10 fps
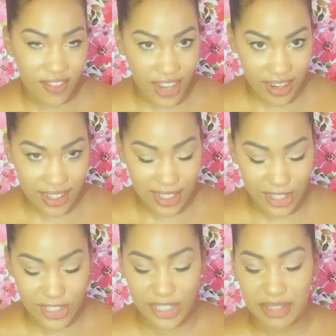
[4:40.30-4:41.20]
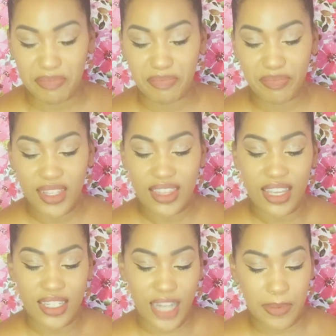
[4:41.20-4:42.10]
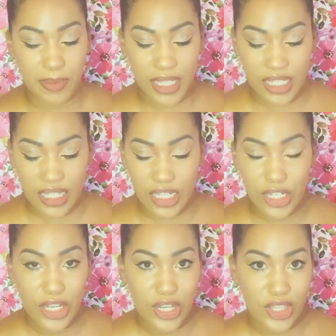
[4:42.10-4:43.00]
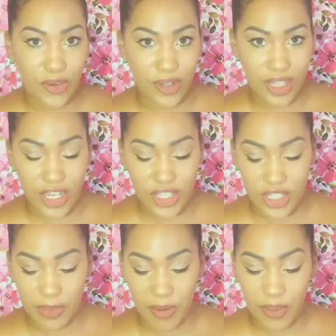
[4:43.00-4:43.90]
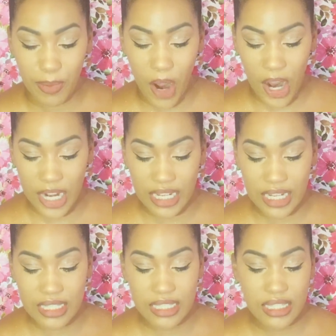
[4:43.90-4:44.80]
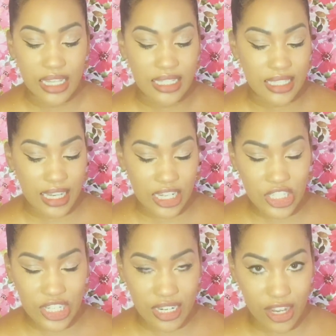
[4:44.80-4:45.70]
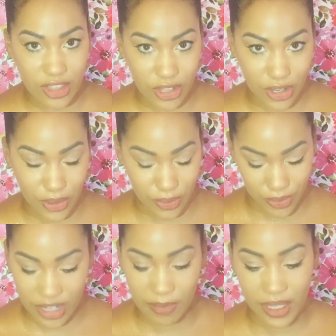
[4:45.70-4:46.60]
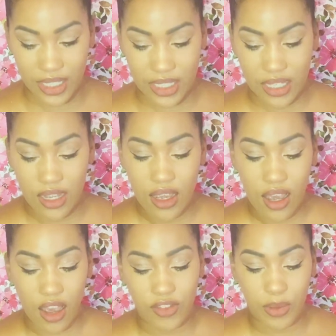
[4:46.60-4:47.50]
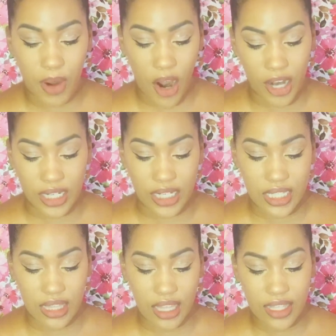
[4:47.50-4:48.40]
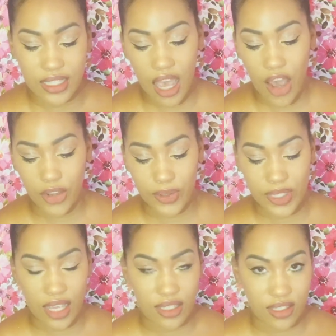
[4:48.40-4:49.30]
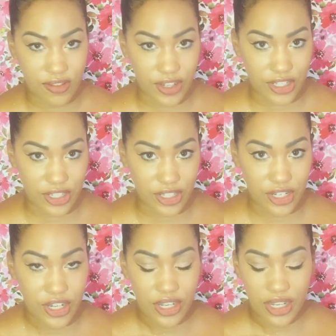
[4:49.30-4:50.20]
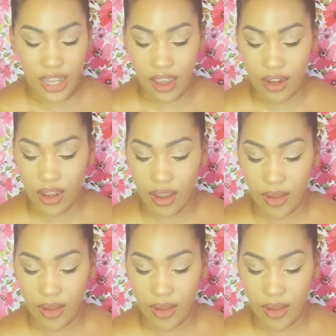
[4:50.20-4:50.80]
annexation, the adaptability, the relationship of the parties, the intention, and the agreement of the parties, and that's how you test the fixture. And